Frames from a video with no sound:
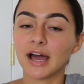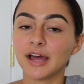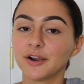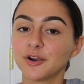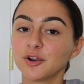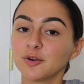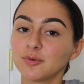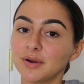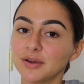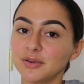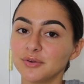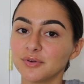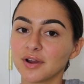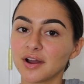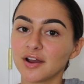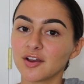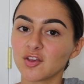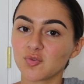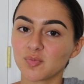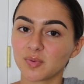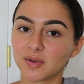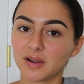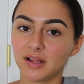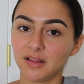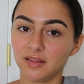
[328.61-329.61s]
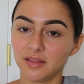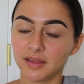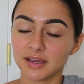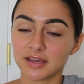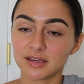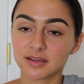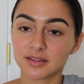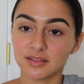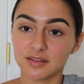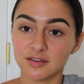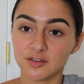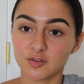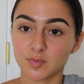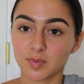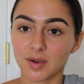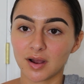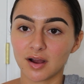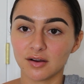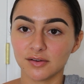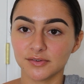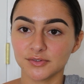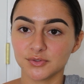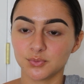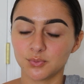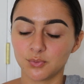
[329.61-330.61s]
I don't know about you guys, but I like these
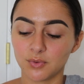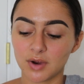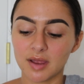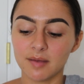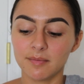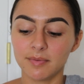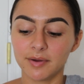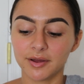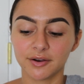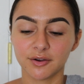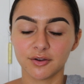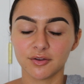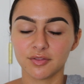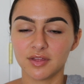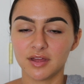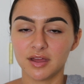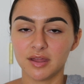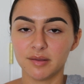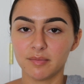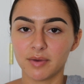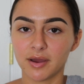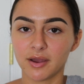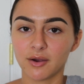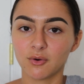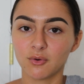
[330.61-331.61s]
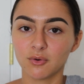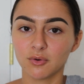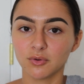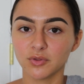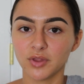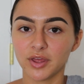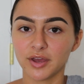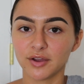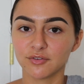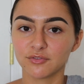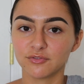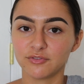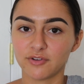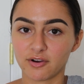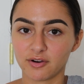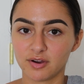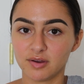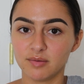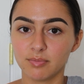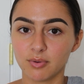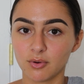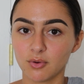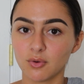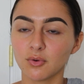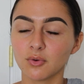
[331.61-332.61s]
brows way better than my old like very
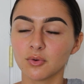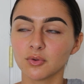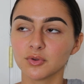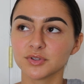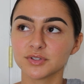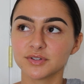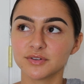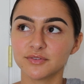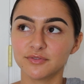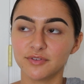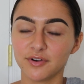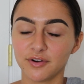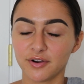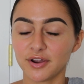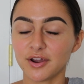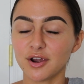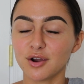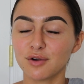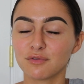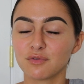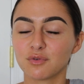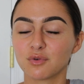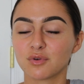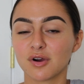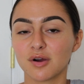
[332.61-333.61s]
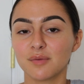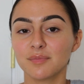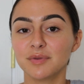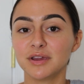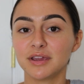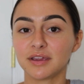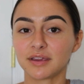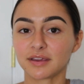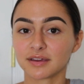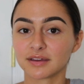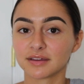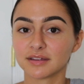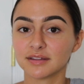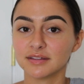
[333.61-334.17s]
bold, very overwhelming